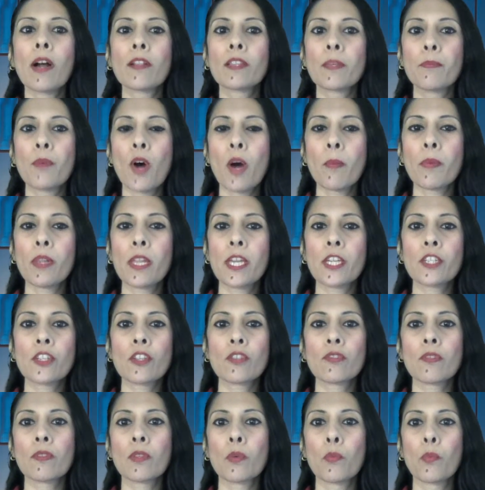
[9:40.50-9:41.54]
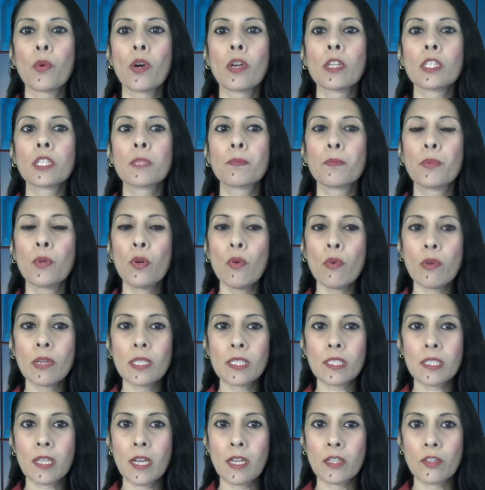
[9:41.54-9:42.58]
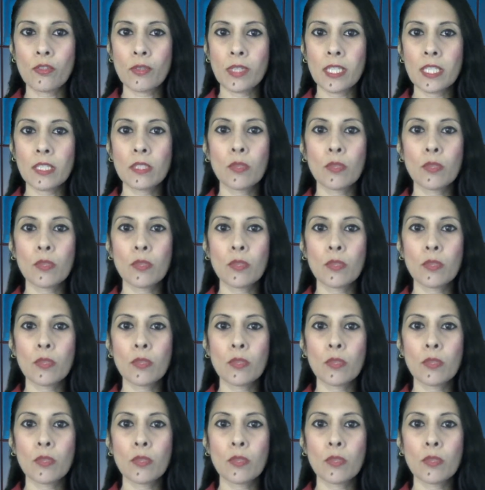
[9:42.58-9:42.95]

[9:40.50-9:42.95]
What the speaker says: the populations of the world's poorest countries